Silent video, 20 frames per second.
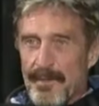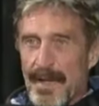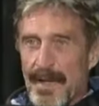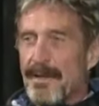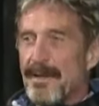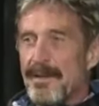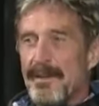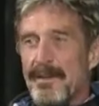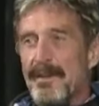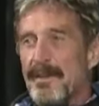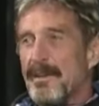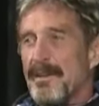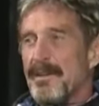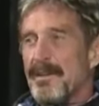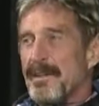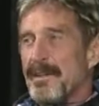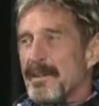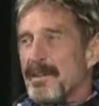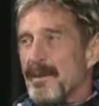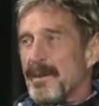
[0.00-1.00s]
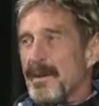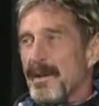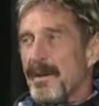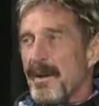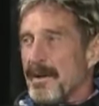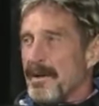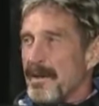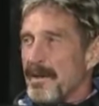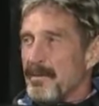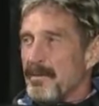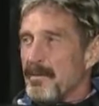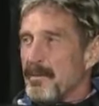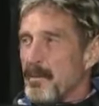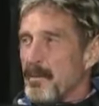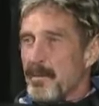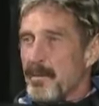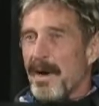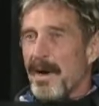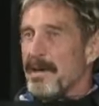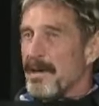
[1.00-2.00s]
It, it, you, you know, I think
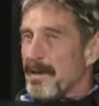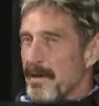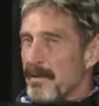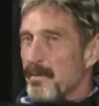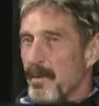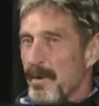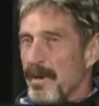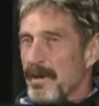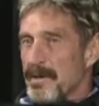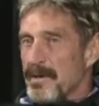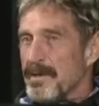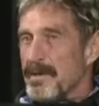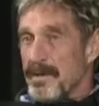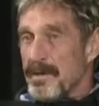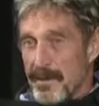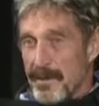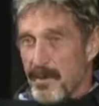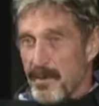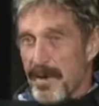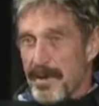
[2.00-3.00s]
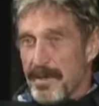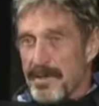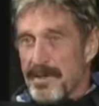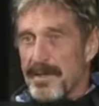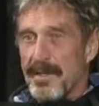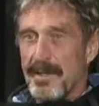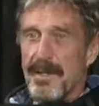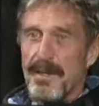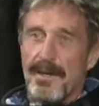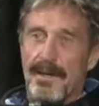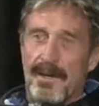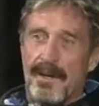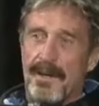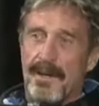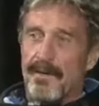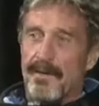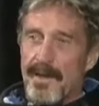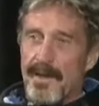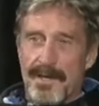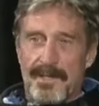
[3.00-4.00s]
we might live once, just once. And,
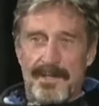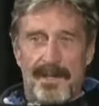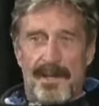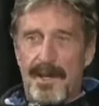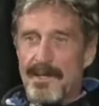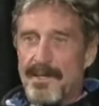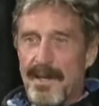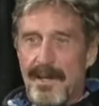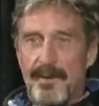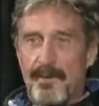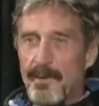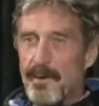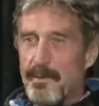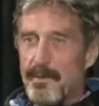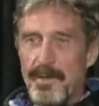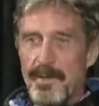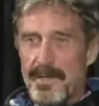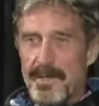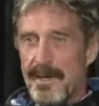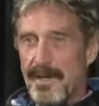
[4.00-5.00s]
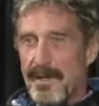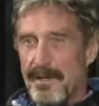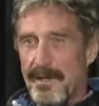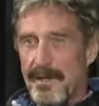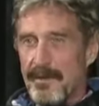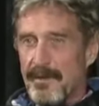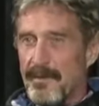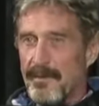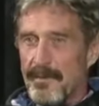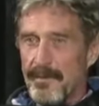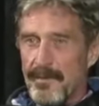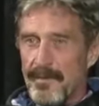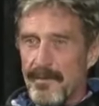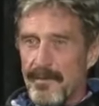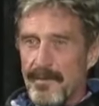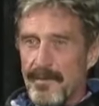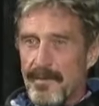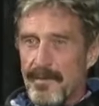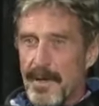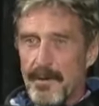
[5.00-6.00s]
and if that's the case, I don't want to miss anything.
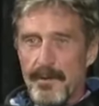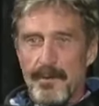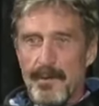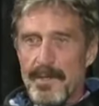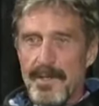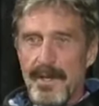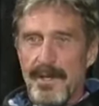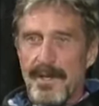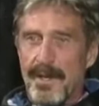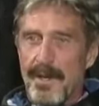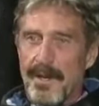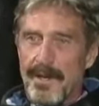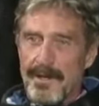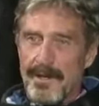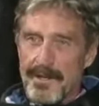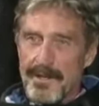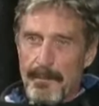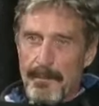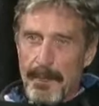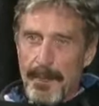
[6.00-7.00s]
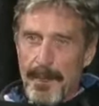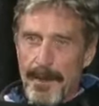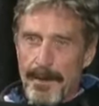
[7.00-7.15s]
I don't want to miss anything, Alex.